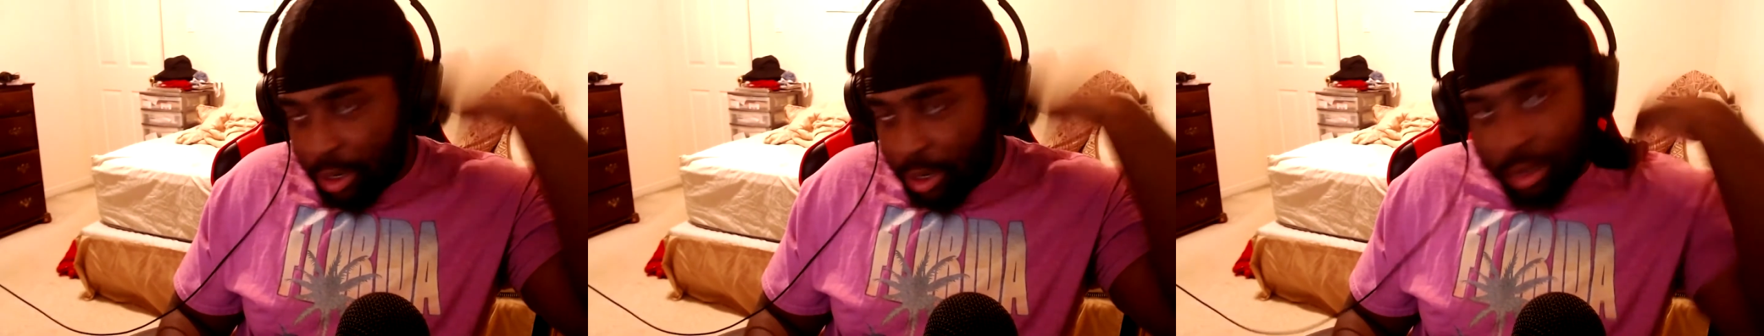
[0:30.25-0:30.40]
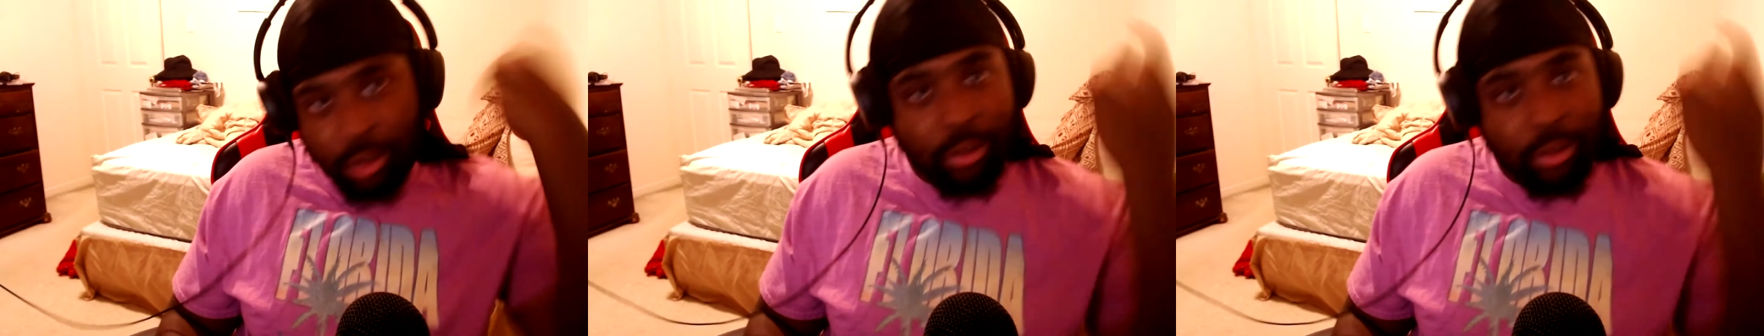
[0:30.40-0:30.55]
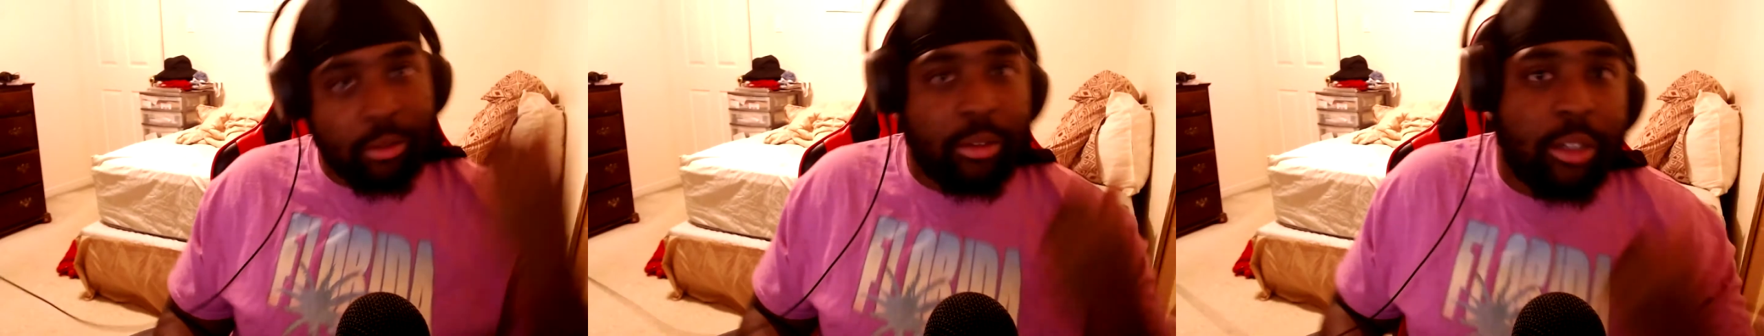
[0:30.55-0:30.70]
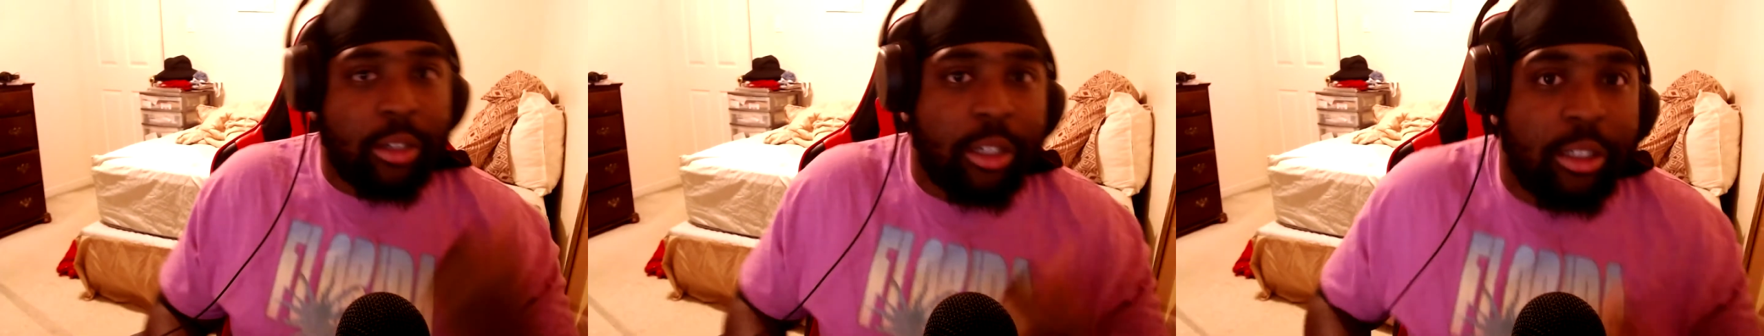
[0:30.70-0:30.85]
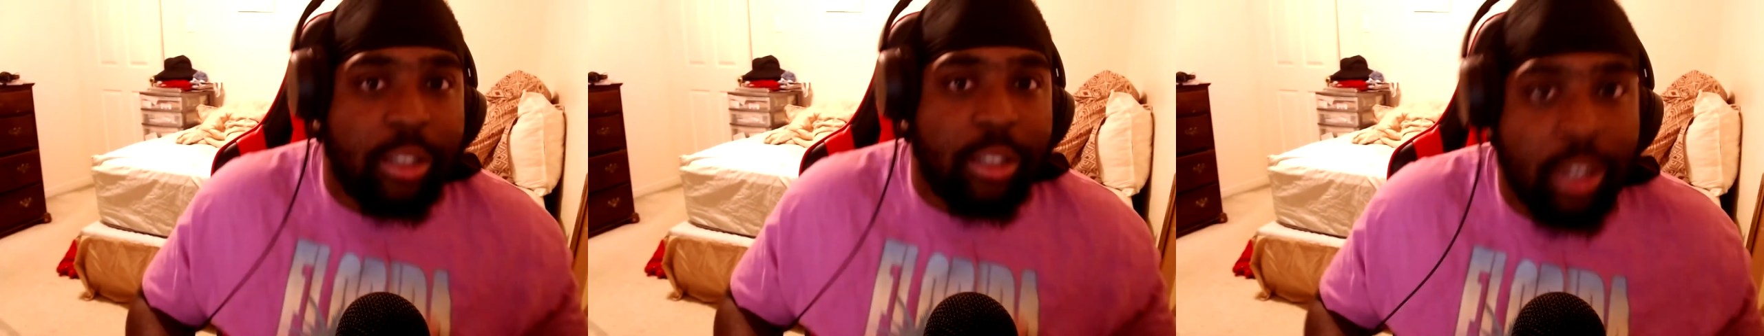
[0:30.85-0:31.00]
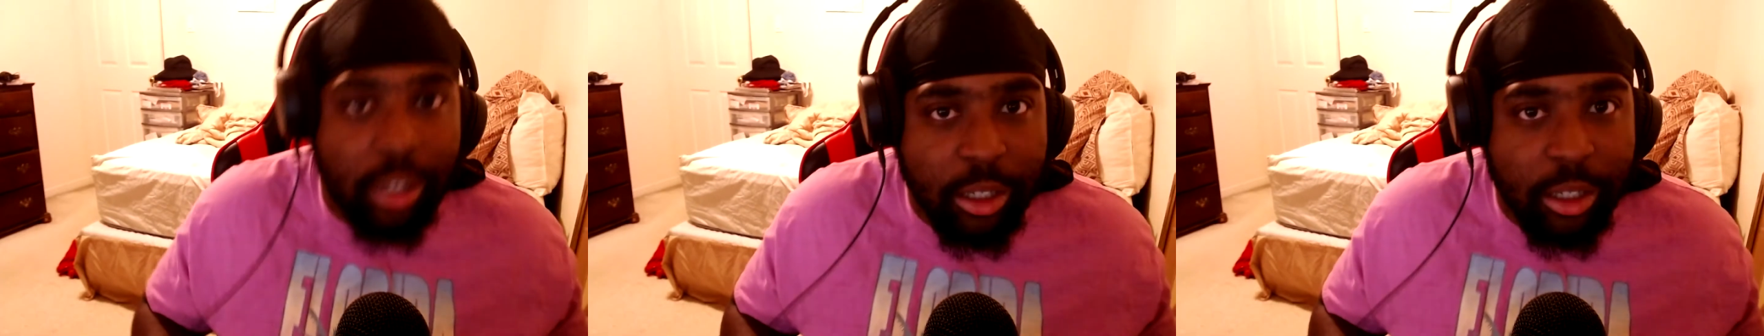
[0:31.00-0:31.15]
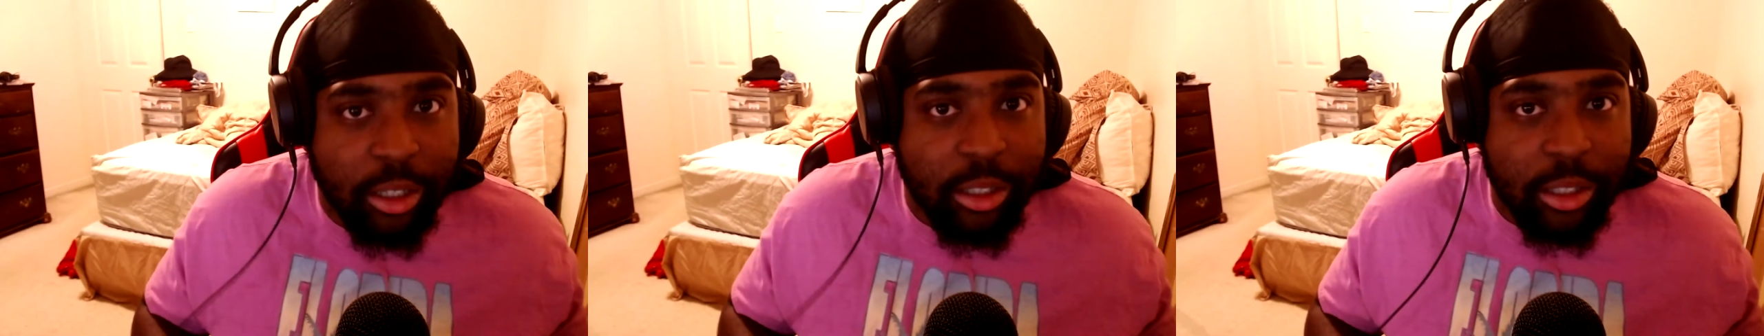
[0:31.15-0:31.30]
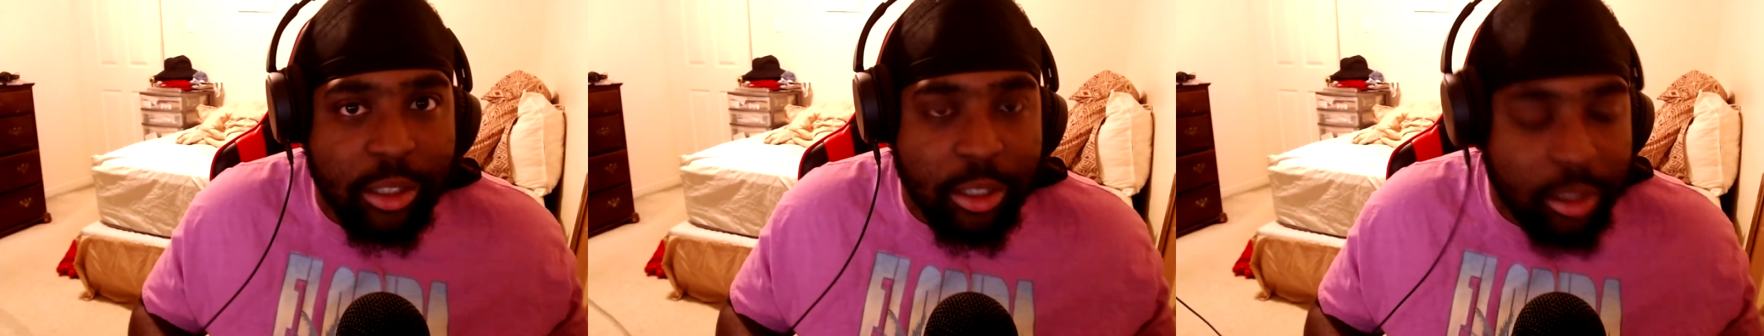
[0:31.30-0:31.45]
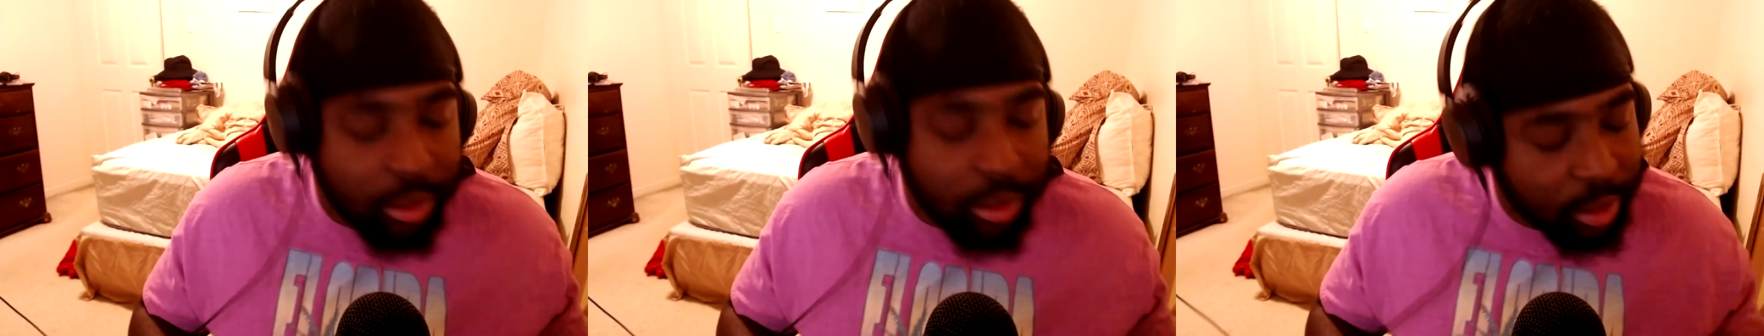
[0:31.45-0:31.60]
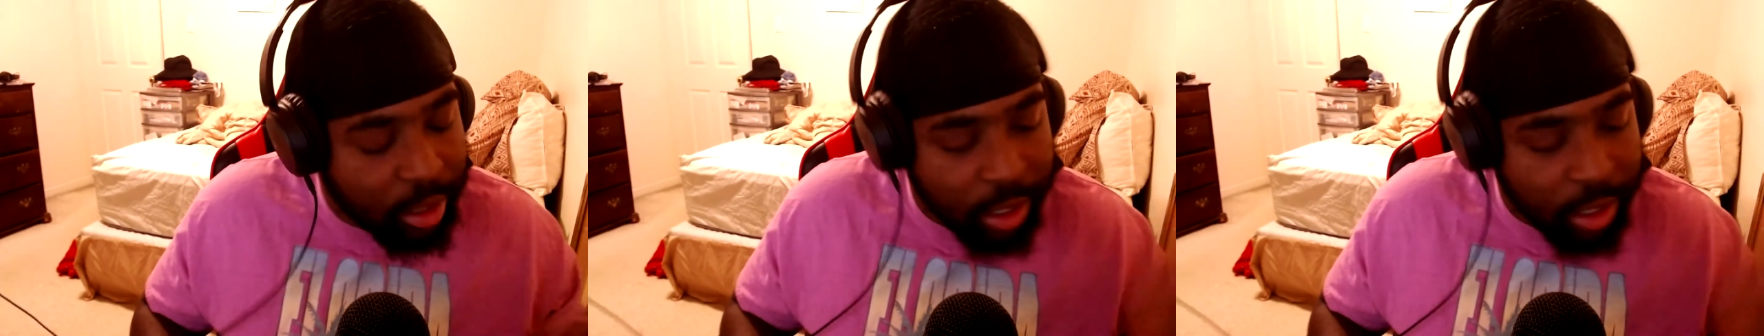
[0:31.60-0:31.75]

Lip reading: now, as y'all can see.